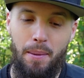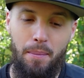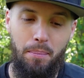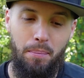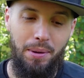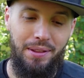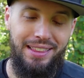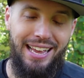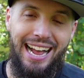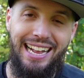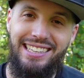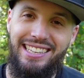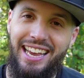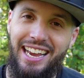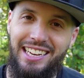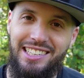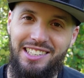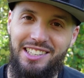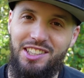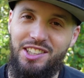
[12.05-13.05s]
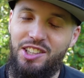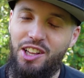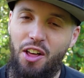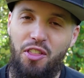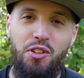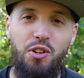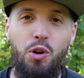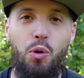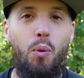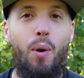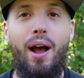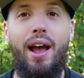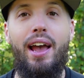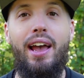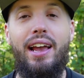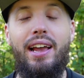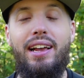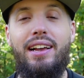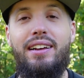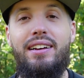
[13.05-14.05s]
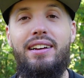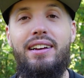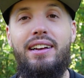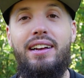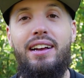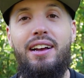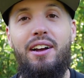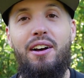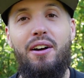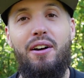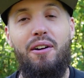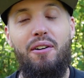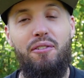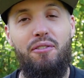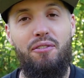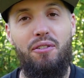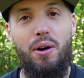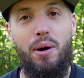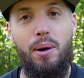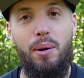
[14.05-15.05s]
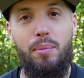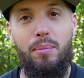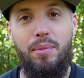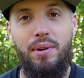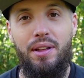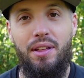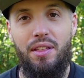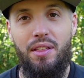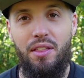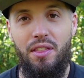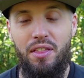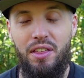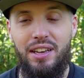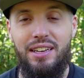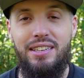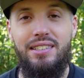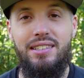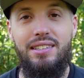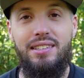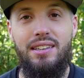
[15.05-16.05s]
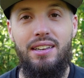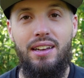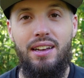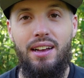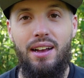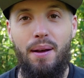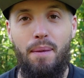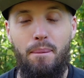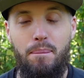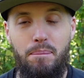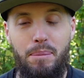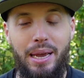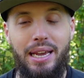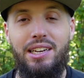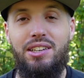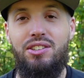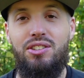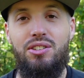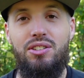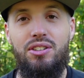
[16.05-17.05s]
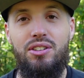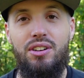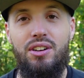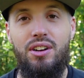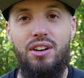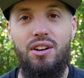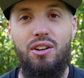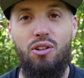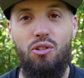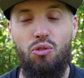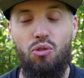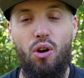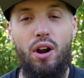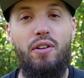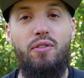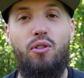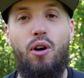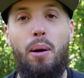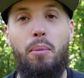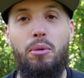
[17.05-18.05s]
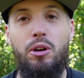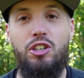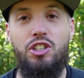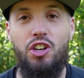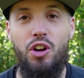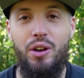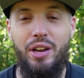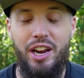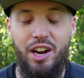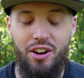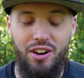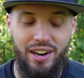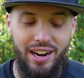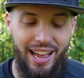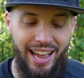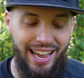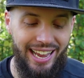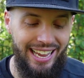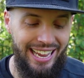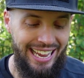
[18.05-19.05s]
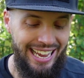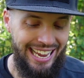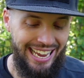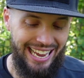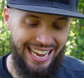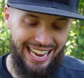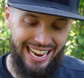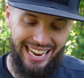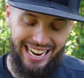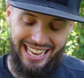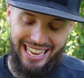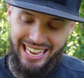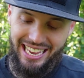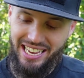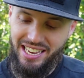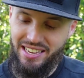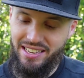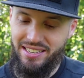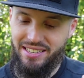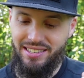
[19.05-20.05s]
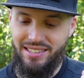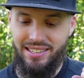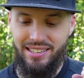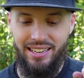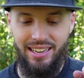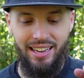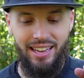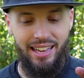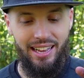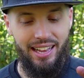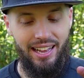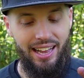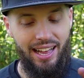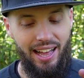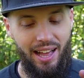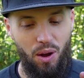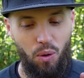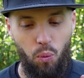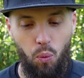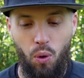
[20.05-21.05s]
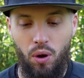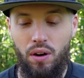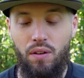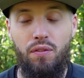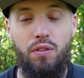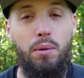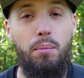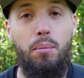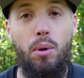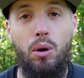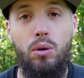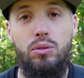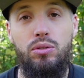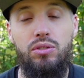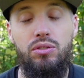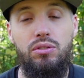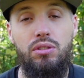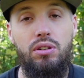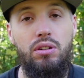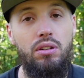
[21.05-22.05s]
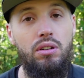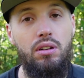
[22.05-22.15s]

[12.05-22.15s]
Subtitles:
But that takes nothing away from this base rifle I'm going to show you here today. It is one of the most